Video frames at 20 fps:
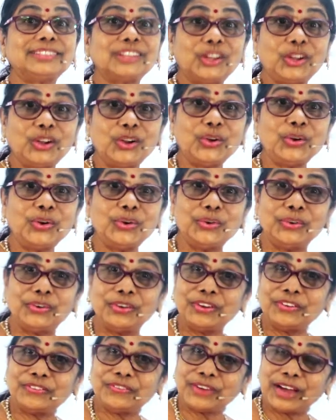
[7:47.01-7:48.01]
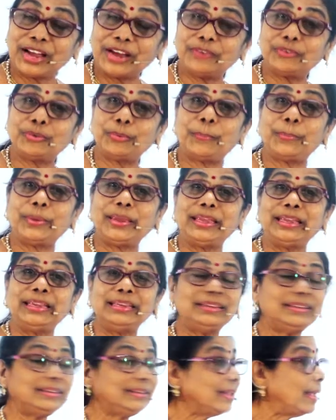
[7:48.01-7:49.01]
Good. 5
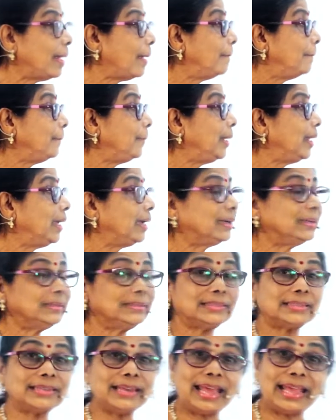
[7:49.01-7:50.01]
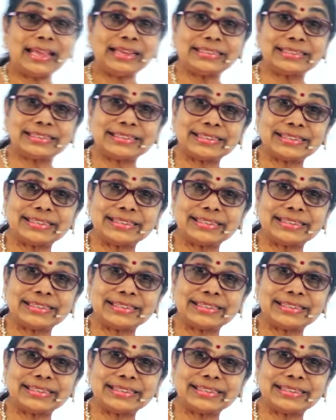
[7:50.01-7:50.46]
rupees plus. Next.